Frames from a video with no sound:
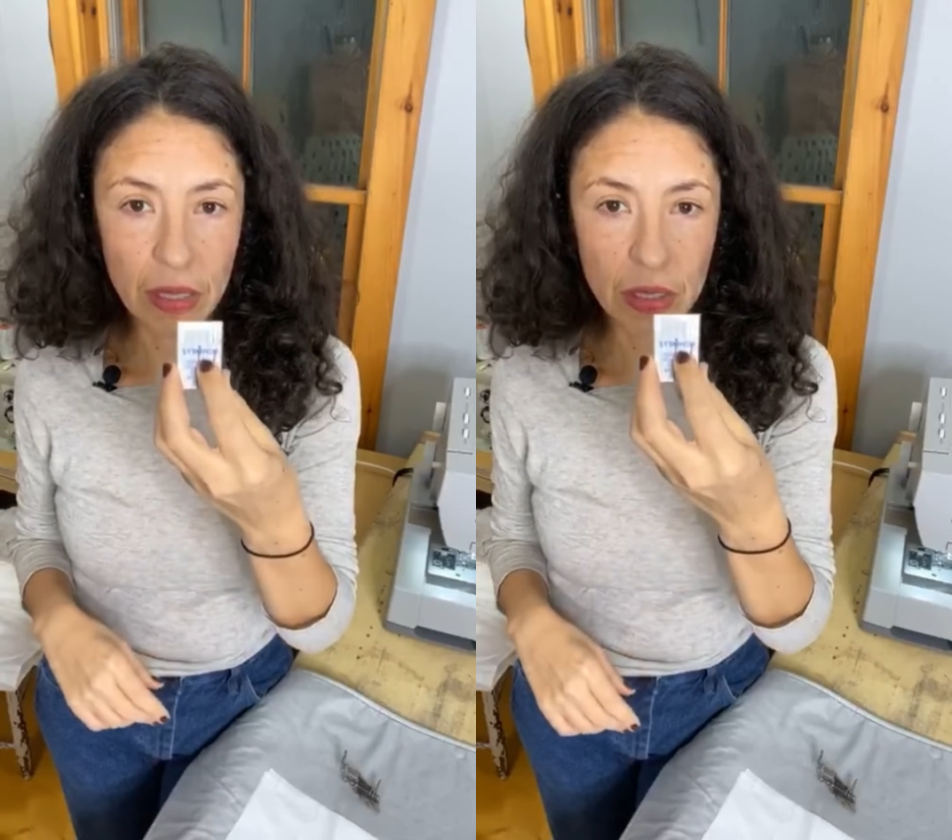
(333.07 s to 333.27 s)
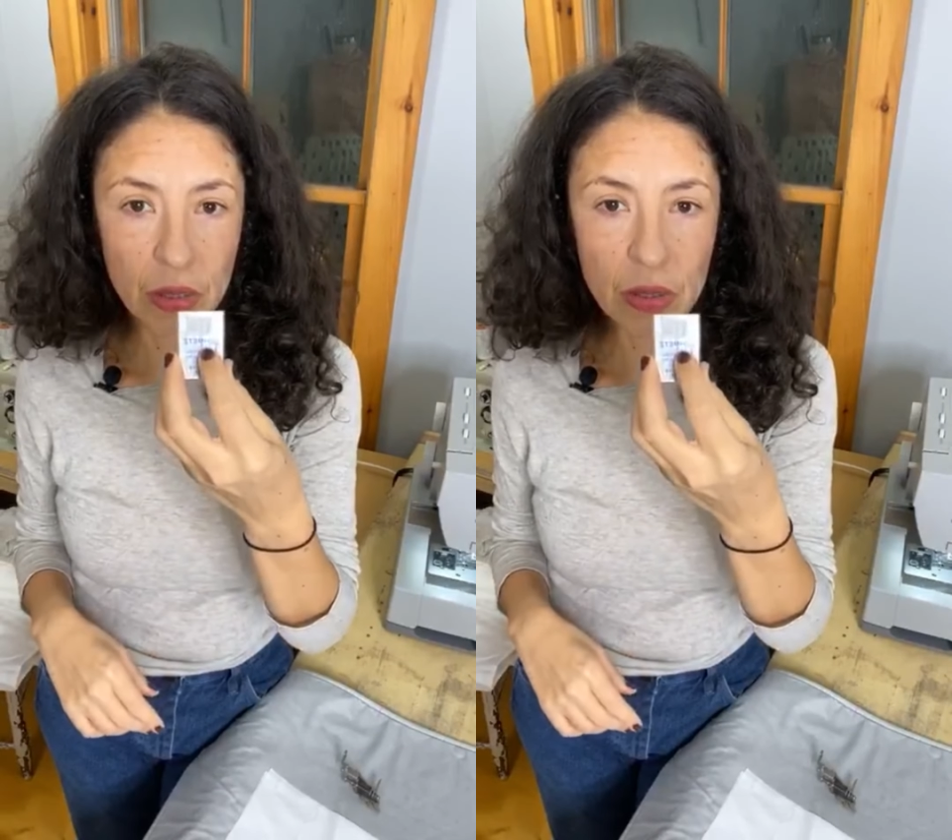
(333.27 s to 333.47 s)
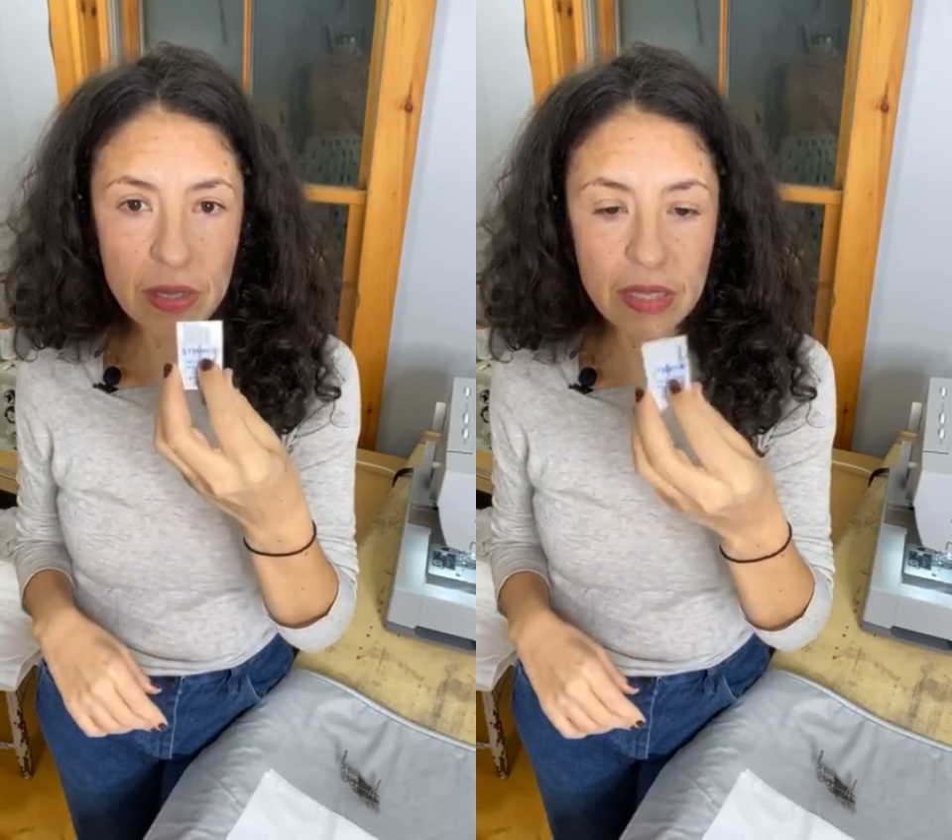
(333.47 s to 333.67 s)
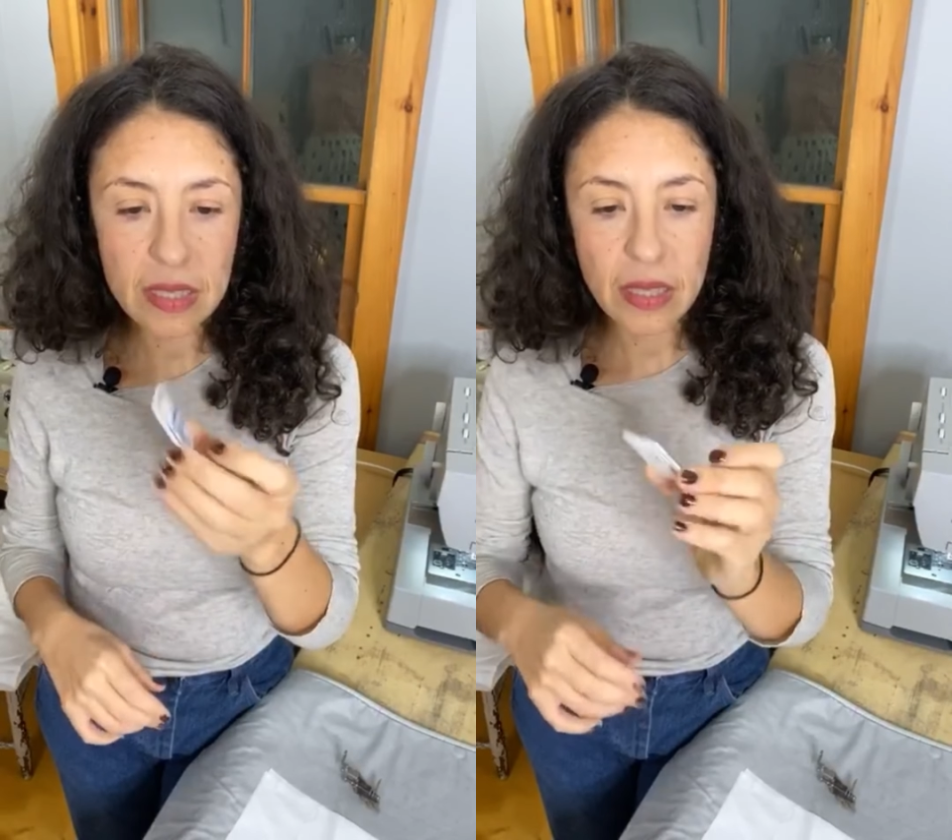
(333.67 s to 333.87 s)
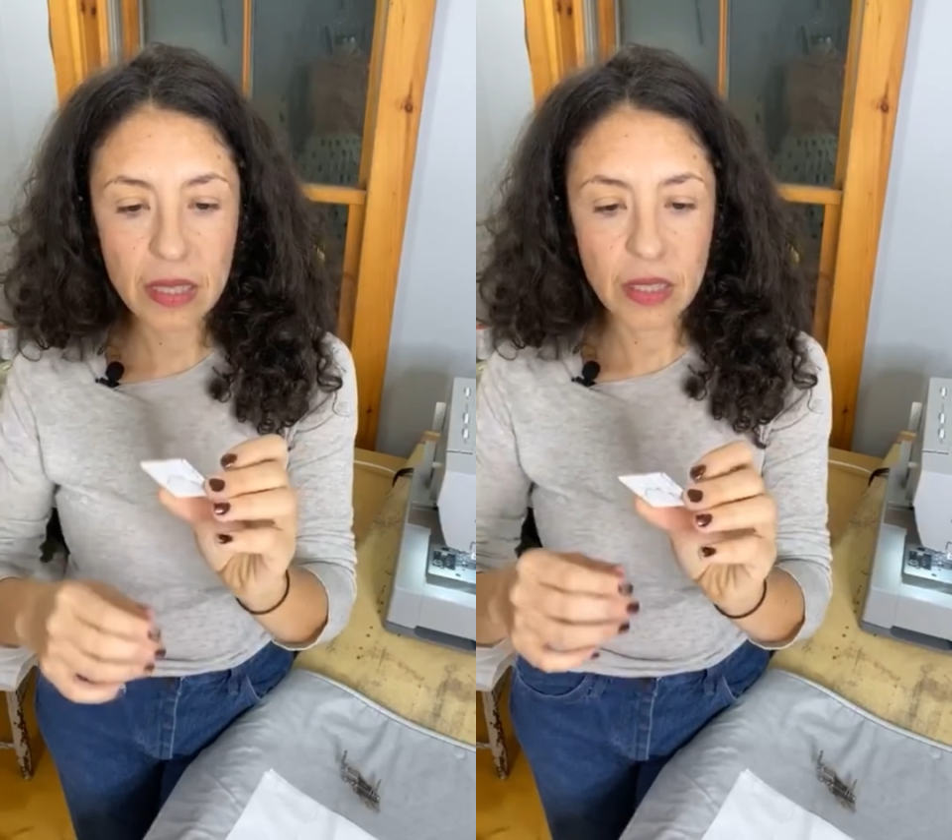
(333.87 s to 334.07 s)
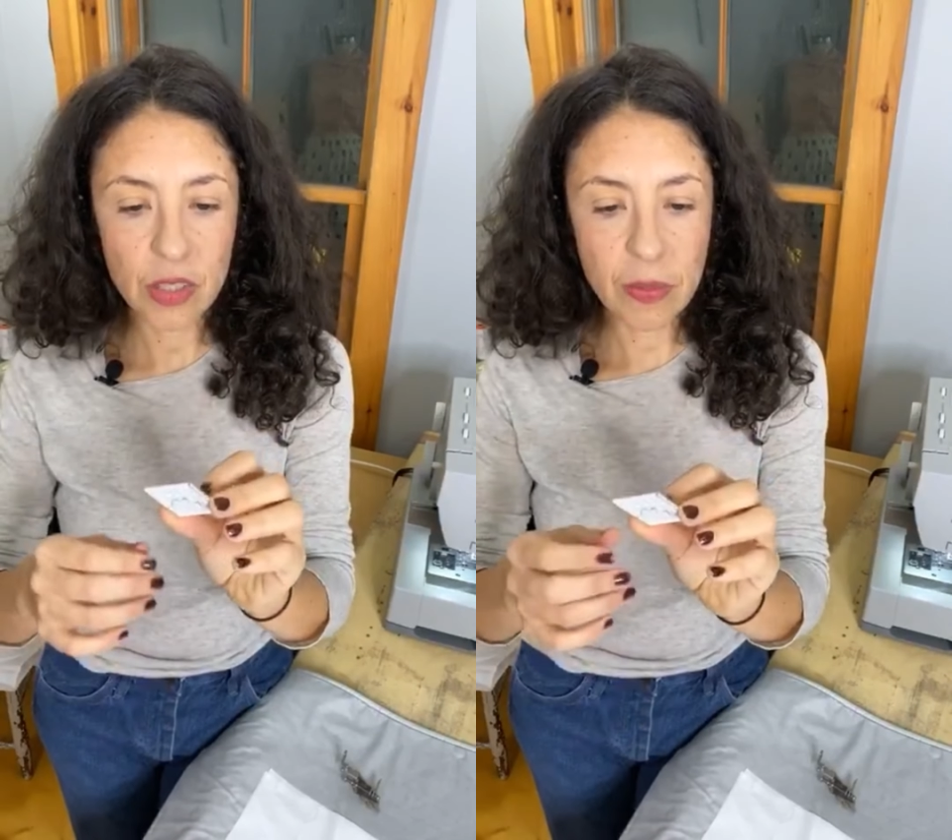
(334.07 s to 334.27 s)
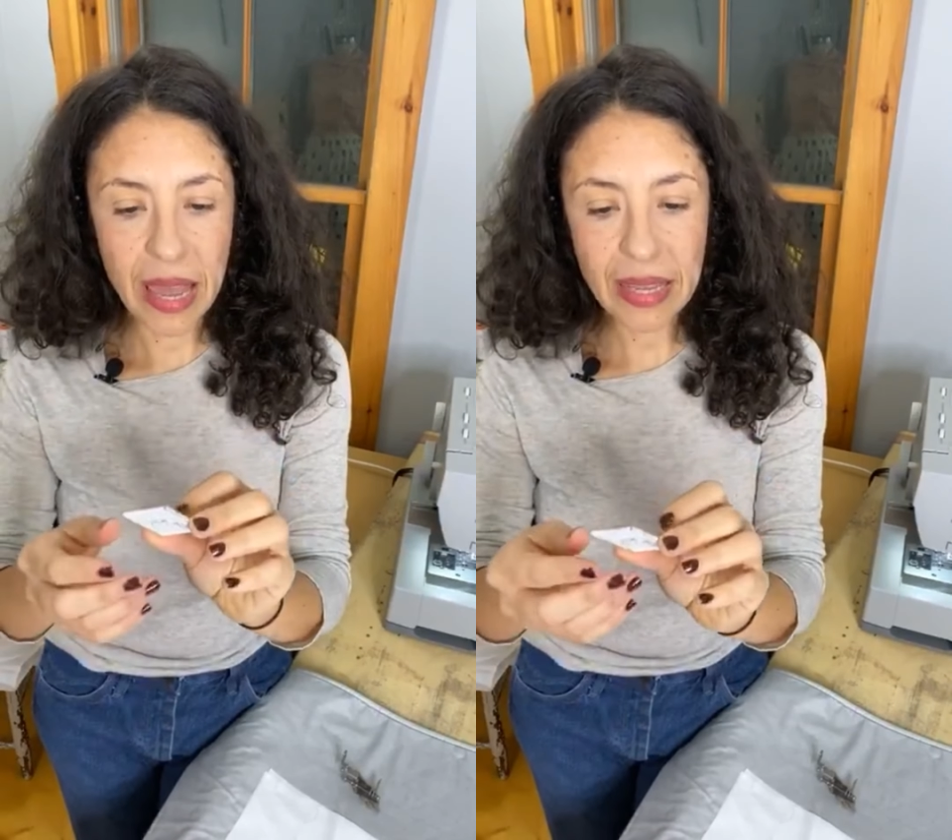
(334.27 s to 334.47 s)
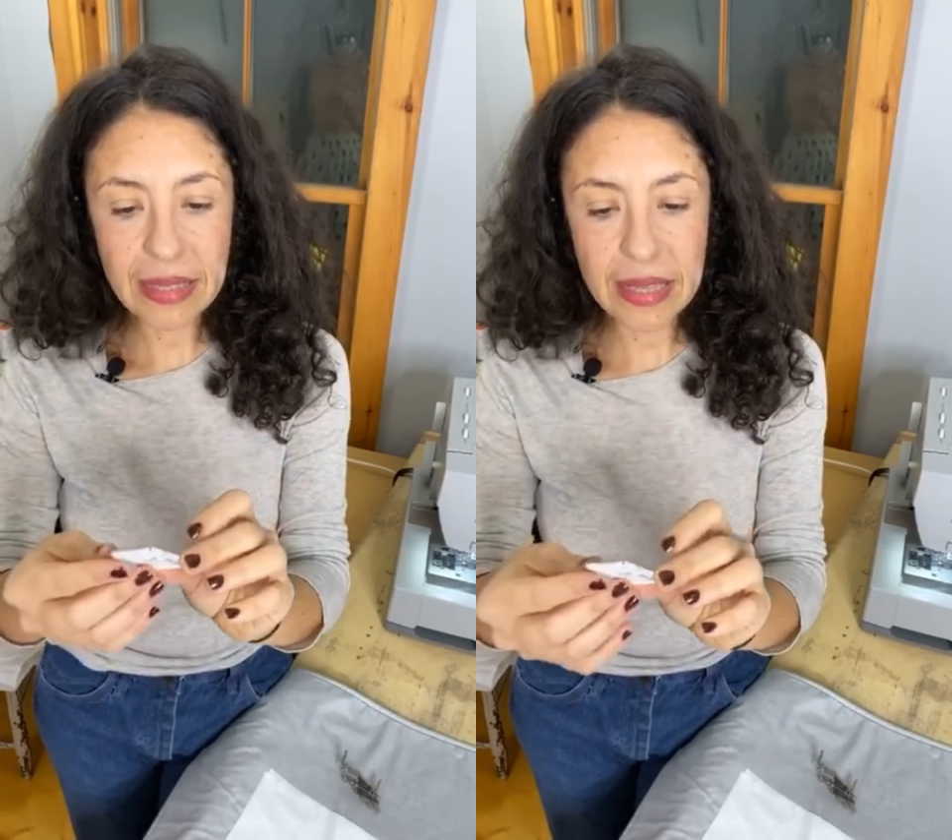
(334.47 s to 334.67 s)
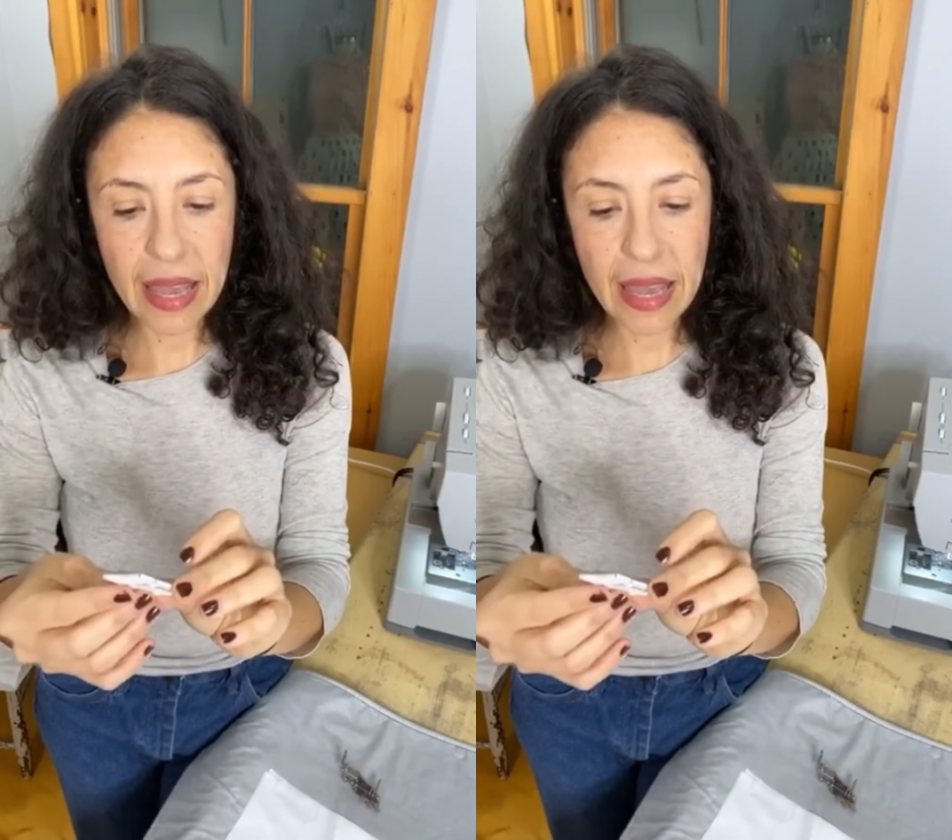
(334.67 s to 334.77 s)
used, Schmetz,